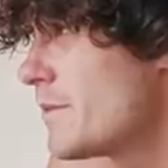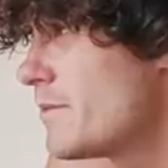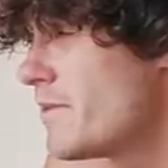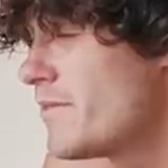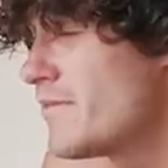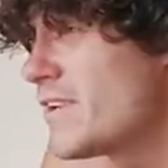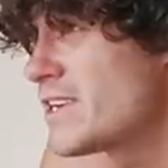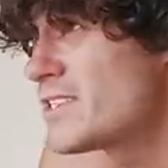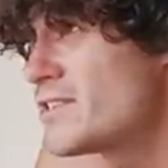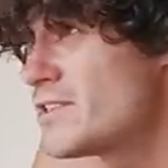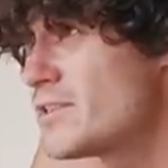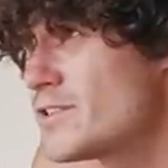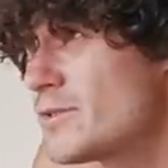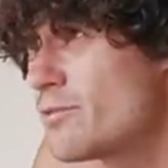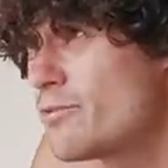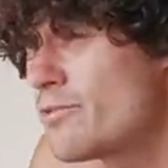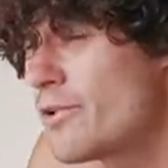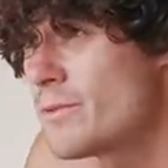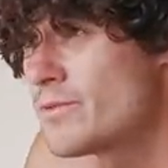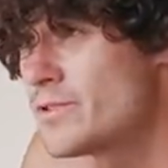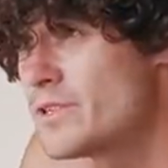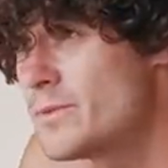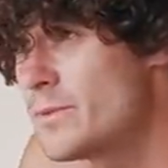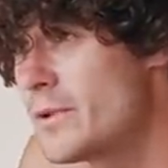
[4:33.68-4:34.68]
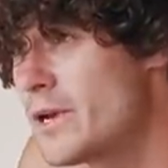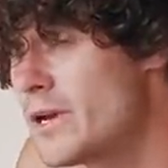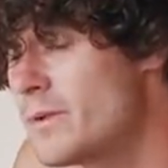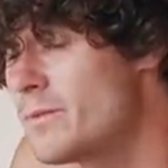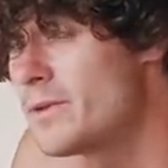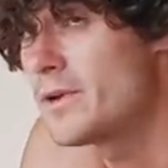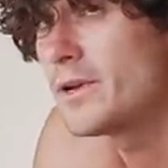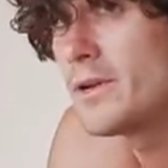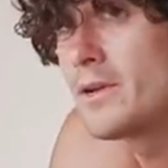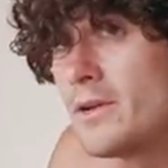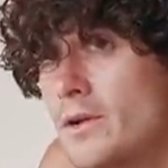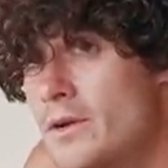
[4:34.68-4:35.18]
maybe invest in some property,
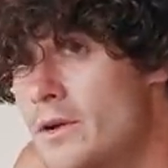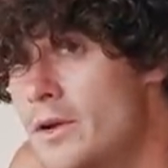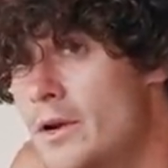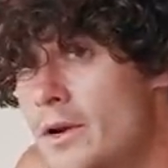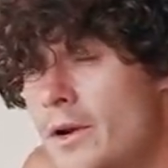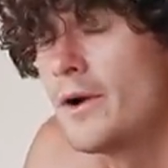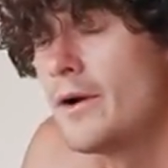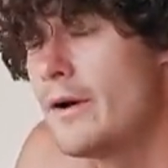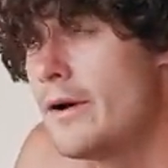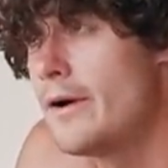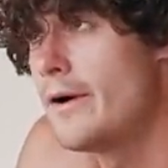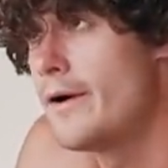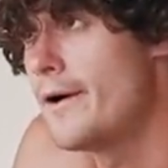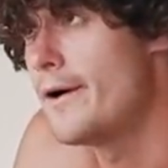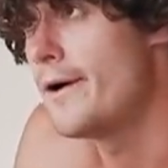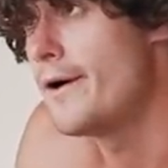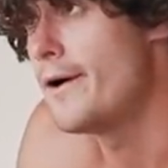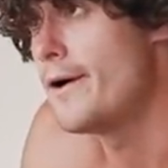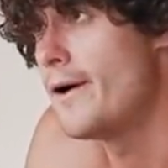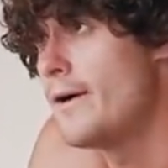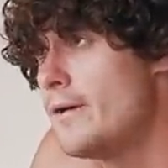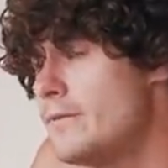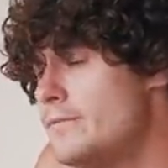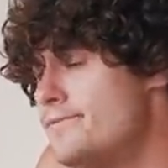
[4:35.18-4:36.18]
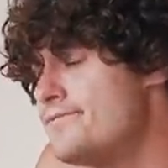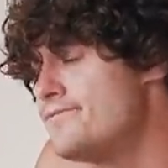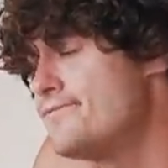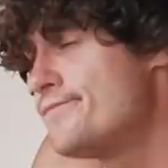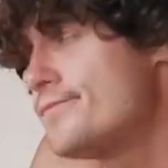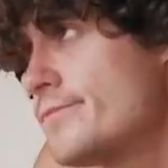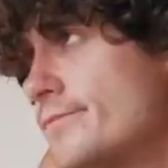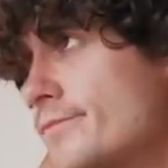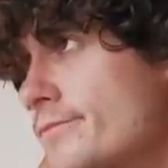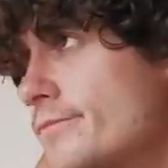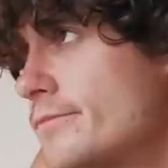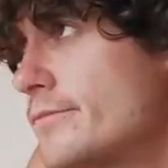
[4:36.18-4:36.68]
maybe. Um,
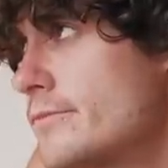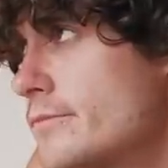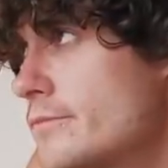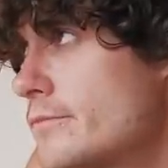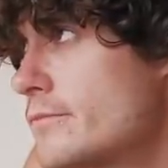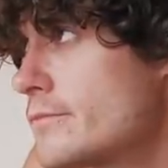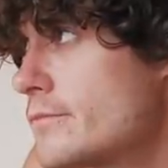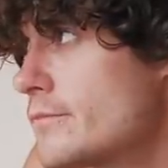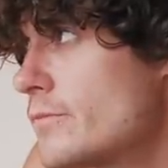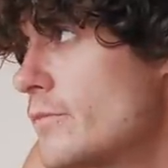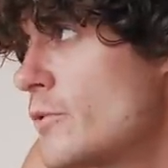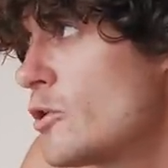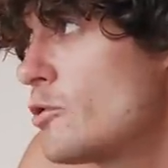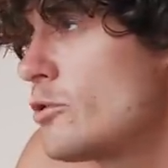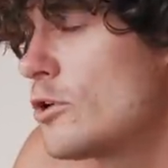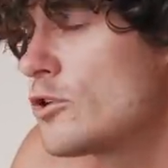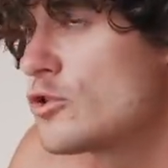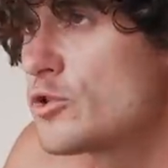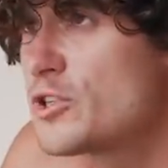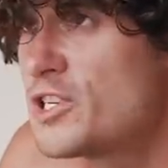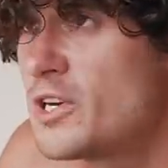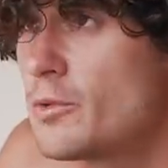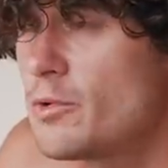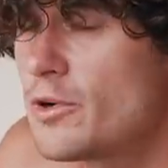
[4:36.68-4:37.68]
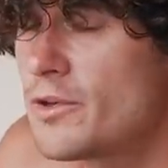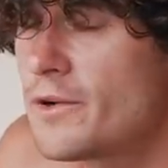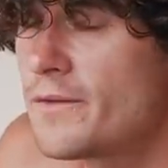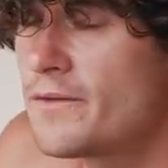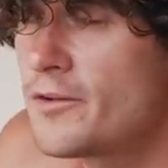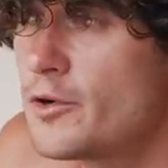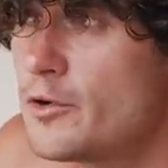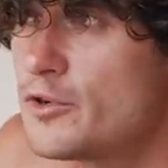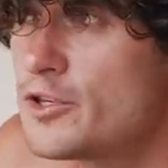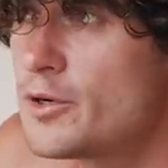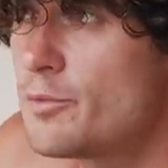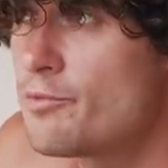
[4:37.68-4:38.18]
Who knows, we'll see what the
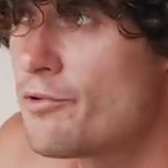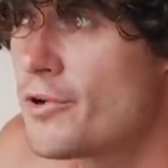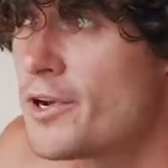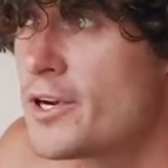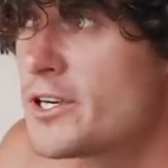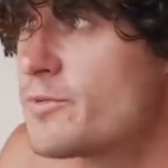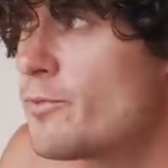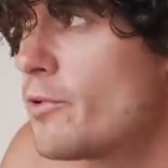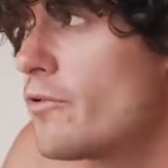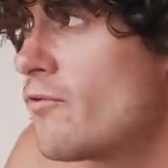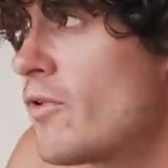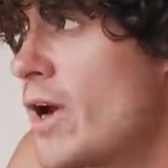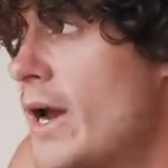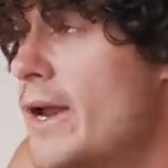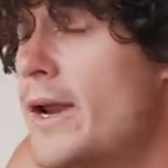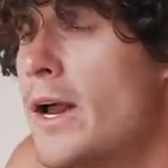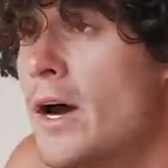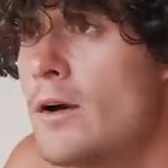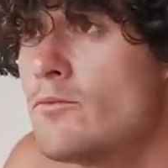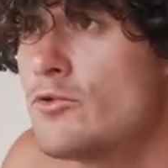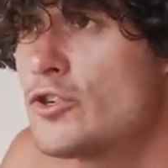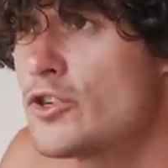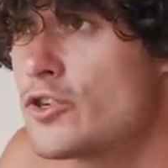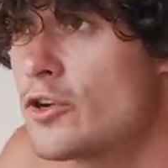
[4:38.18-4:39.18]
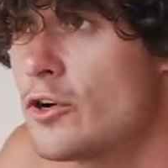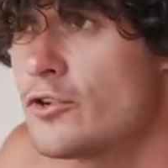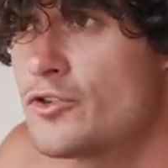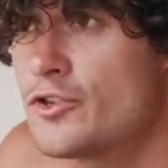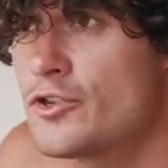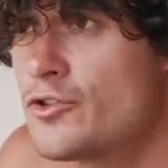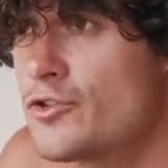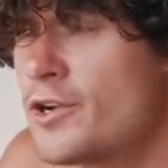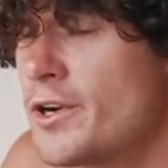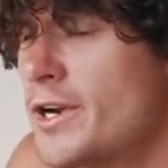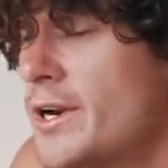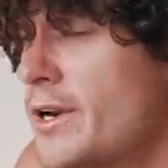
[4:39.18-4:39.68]
future brings, but right now I'm just
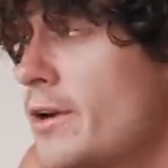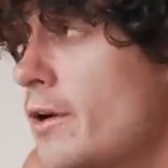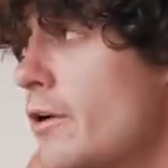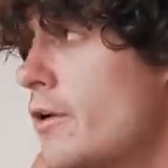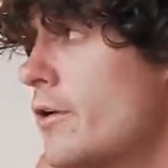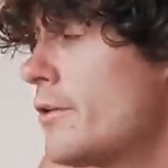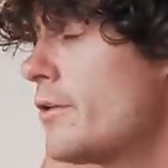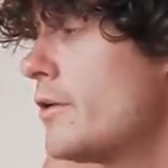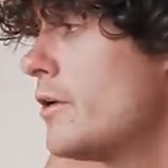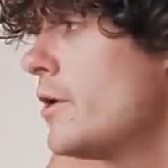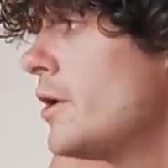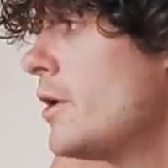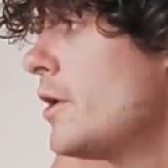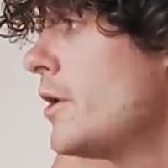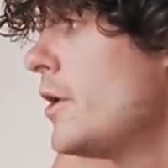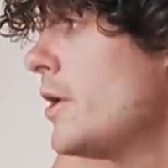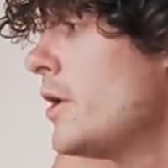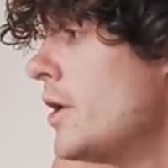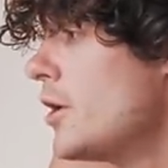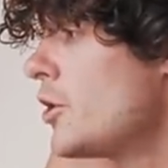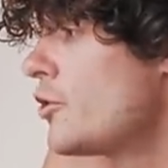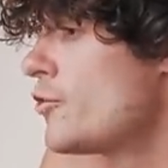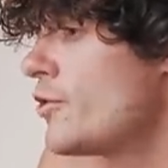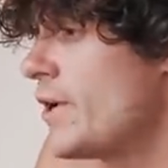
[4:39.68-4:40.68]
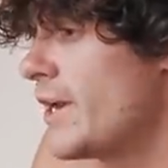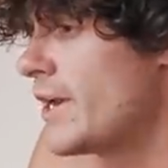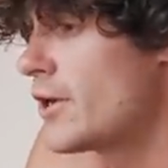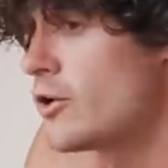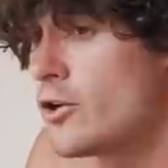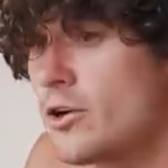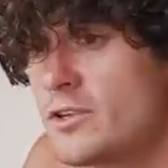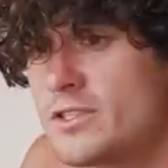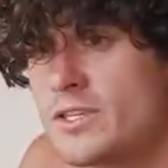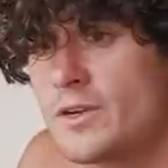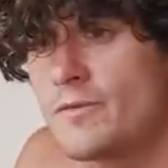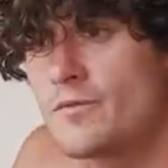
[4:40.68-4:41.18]
concentrating on creating
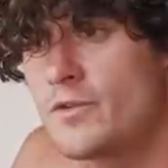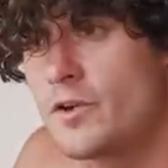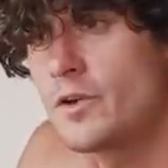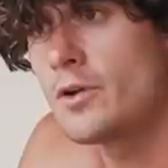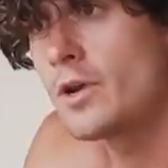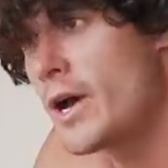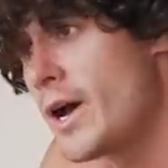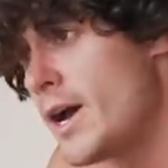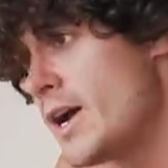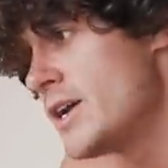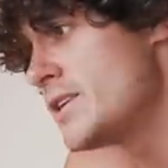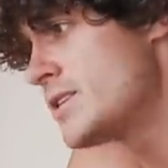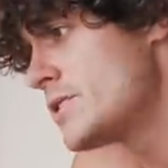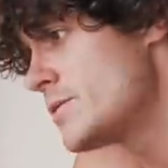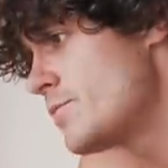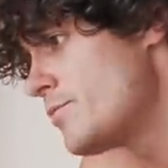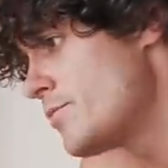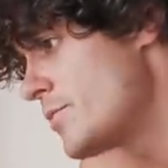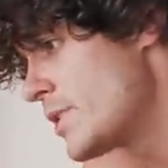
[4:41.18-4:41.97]
content for you guys,